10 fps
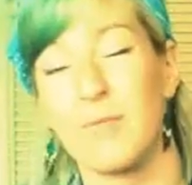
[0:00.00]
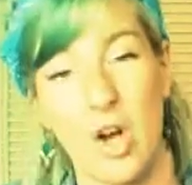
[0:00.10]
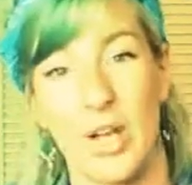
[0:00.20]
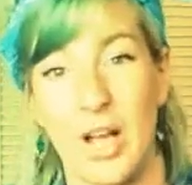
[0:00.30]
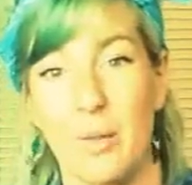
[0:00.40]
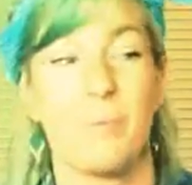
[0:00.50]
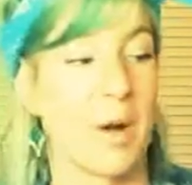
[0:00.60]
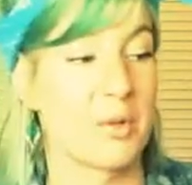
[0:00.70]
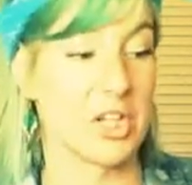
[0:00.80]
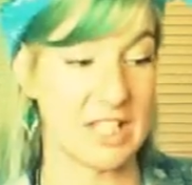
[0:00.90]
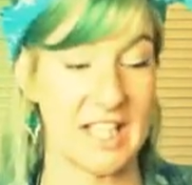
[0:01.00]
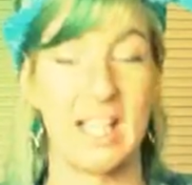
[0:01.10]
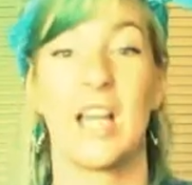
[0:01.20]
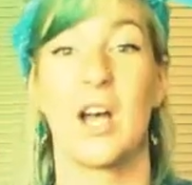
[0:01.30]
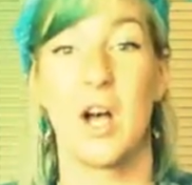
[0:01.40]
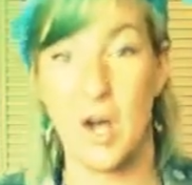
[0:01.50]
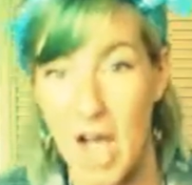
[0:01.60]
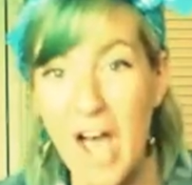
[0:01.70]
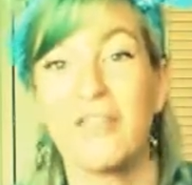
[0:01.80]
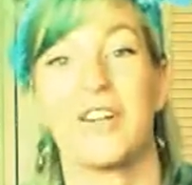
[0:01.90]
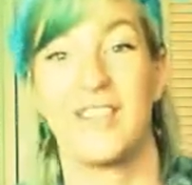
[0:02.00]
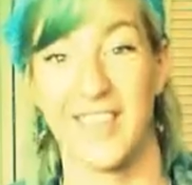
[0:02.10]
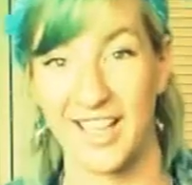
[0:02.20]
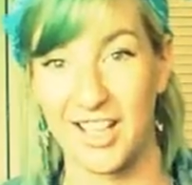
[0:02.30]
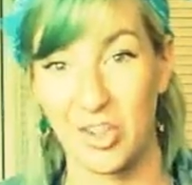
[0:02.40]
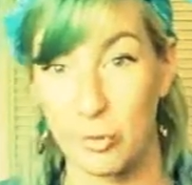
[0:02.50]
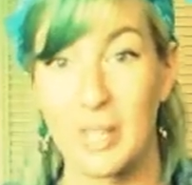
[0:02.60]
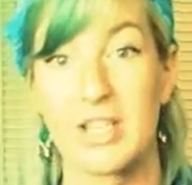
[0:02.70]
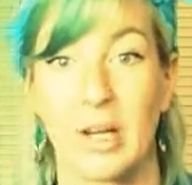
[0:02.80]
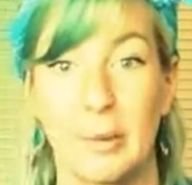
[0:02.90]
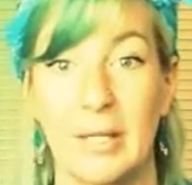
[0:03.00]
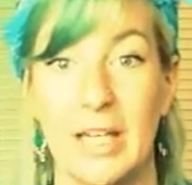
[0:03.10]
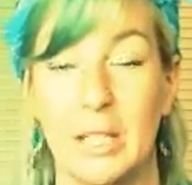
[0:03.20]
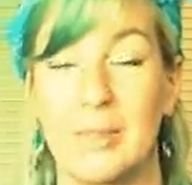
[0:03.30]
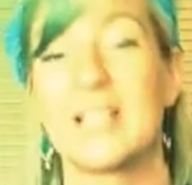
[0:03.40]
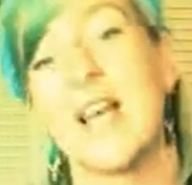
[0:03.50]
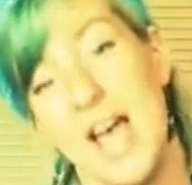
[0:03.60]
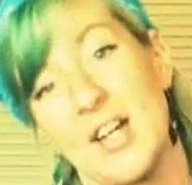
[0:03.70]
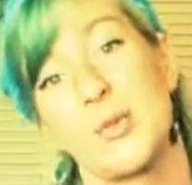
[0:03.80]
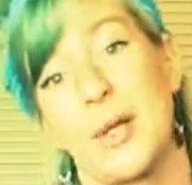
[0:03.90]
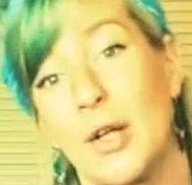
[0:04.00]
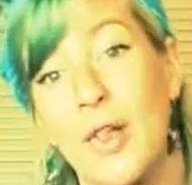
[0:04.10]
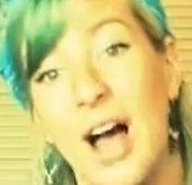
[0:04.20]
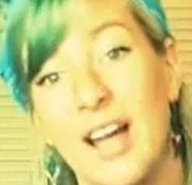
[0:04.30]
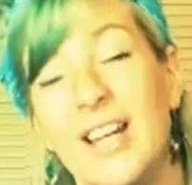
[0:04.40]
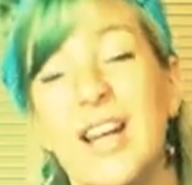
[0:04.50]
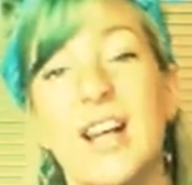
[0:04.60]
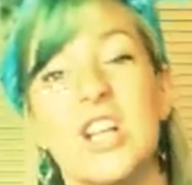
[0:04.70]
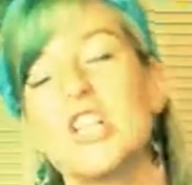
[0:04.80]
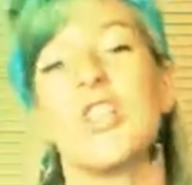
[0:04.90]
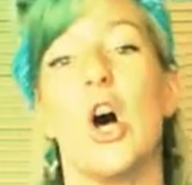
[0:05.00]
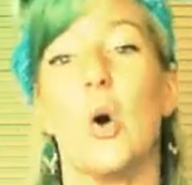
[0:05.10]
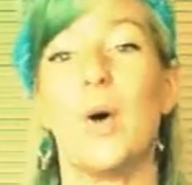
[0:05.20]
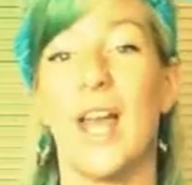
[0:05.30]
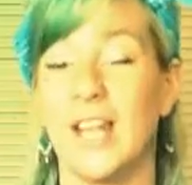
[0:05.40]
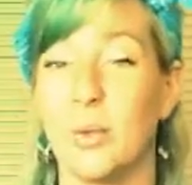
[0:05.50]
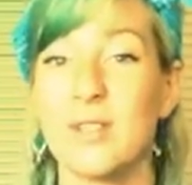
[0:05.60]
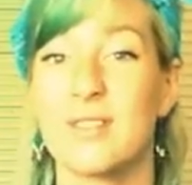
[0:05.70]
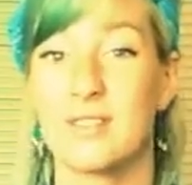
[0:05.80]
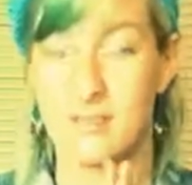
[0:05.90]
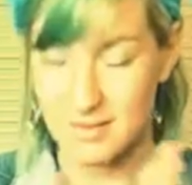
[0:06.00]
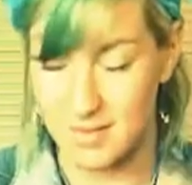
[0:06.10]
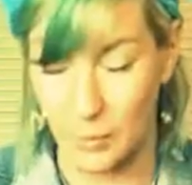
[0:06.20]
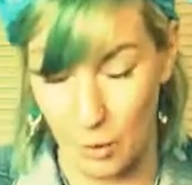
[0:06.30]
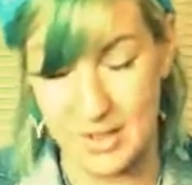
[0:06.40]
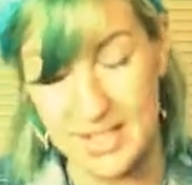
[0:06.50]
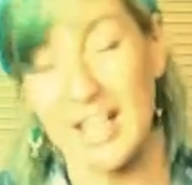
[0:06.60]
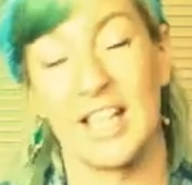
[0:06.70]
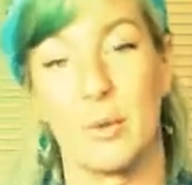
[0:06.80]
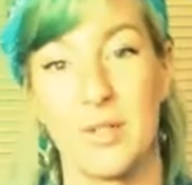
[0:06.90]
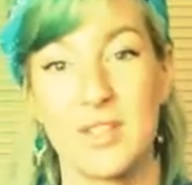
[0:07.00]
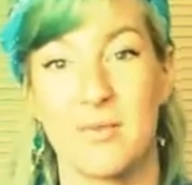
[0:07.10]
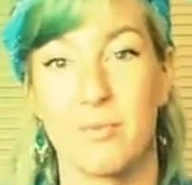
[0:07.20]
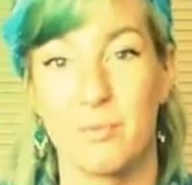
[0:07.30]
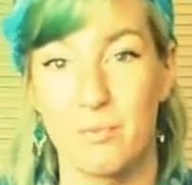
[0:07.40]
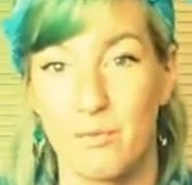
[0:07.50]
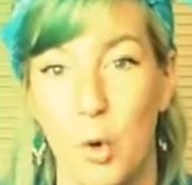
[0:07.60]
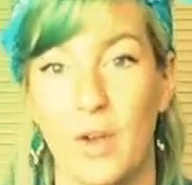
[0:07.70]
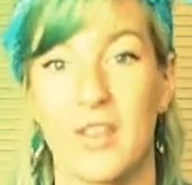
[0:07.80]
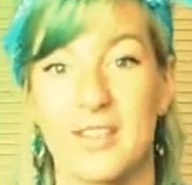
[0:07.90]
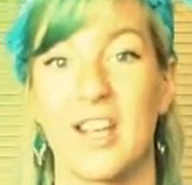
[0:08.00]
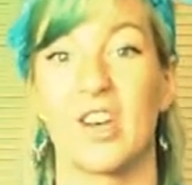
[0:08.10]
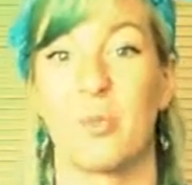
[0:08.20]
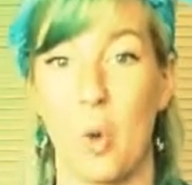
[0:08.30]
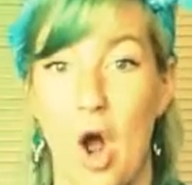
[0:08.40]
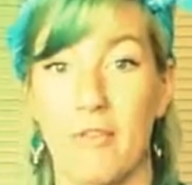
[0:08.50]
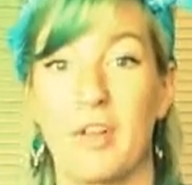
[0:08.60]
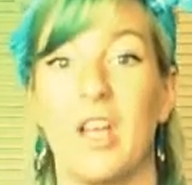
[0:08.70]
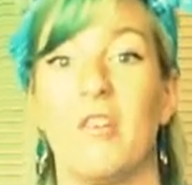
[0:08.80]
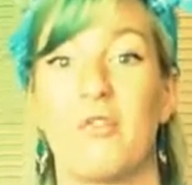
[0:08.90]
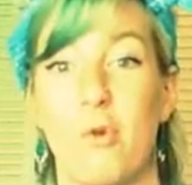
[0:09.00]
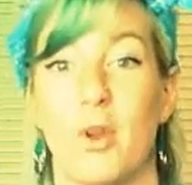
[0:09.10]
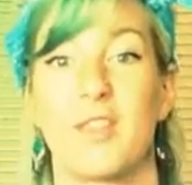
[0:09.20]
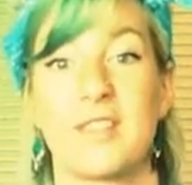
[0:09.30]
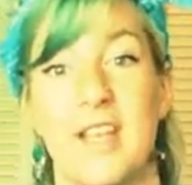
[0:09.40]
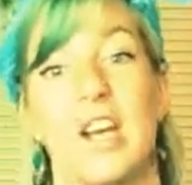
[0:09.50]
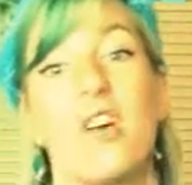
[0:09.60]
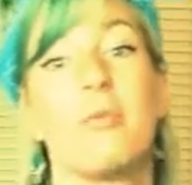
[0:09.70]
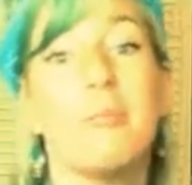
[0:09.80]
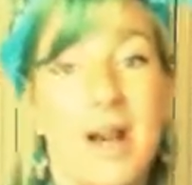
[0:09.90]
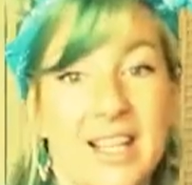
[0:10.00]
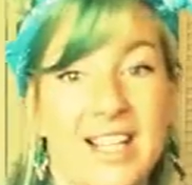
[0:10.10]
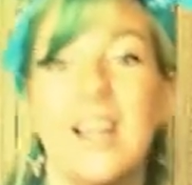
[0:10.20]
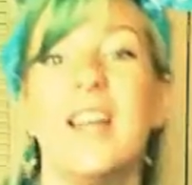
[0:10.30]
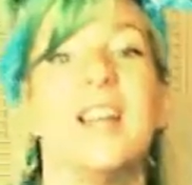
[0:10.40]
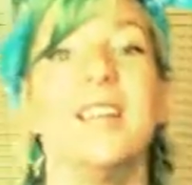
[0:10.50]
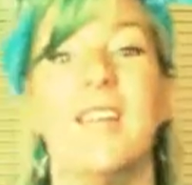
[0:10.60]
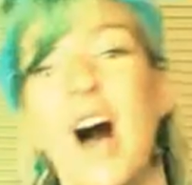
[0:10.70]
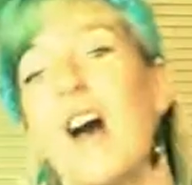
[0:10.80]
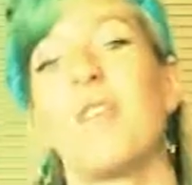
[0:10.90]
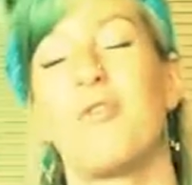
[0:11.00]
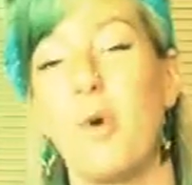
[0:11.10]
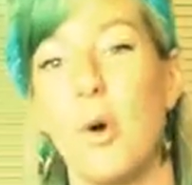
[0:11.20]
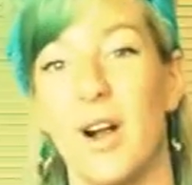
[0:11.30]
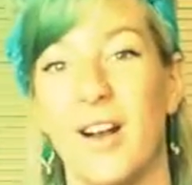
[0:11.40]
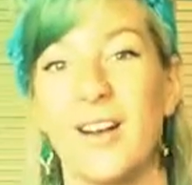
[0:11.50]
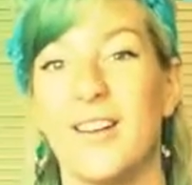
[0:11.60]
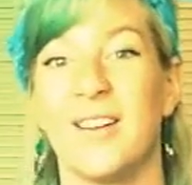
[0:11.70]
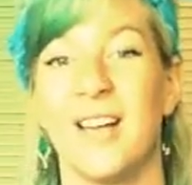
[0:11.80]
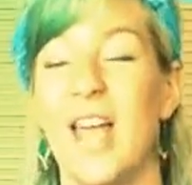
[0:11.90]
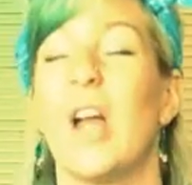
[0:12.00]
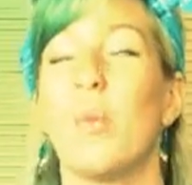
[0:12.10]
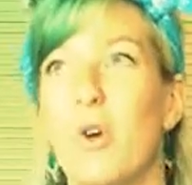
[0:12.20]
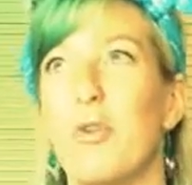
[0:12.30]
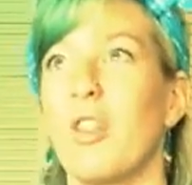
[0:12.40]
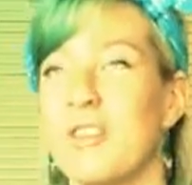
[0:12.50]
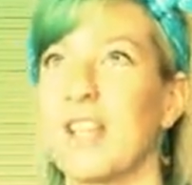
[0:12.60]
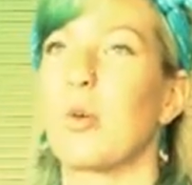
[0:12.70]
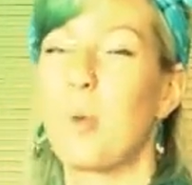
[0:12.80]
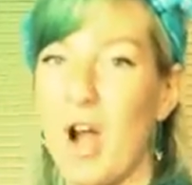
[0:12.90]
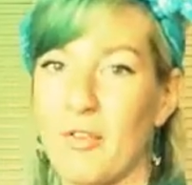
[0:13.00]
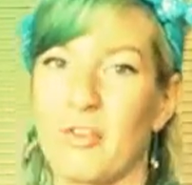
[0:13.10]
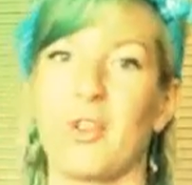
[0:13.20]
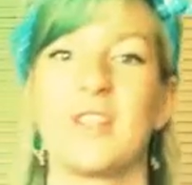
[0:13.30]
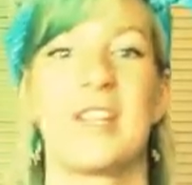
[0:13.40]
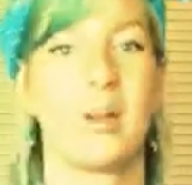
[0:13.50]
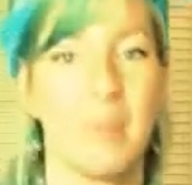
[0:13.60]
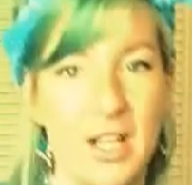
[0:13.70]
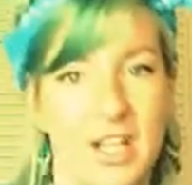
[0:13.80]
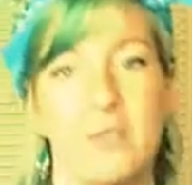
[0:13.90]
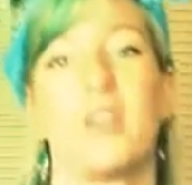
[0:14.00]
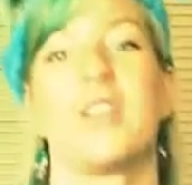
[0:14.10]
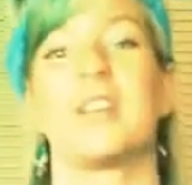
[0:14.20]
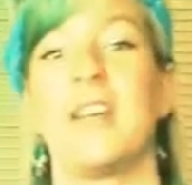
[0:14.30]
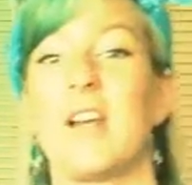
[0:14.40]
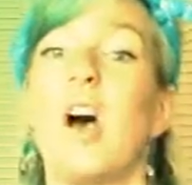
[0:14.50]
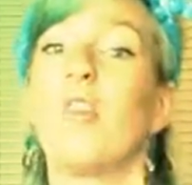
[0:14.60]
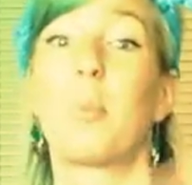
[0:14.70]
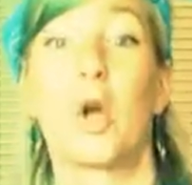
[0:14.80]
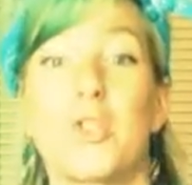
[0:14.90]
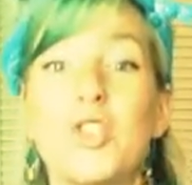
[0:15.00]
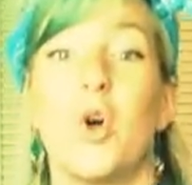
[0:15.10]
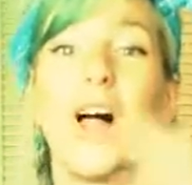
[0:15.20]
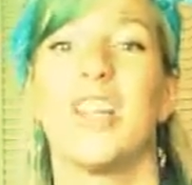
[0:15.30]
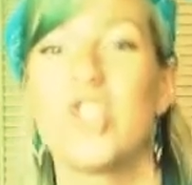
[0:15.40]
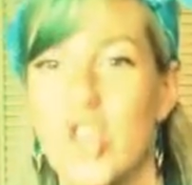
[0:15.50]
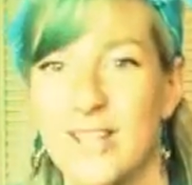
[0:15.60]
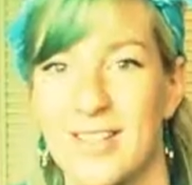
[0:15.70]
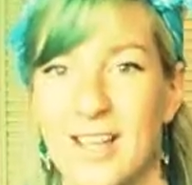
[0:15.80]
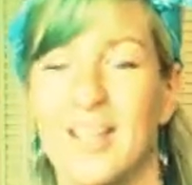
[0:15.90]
I'm going to say it, everything you've been taught about cannabis has been a lie. So, and it was, once again, it was for the sake of profit and for the sake of money, not for the sake of profit, for the sake of money, for the sake of personal agenda.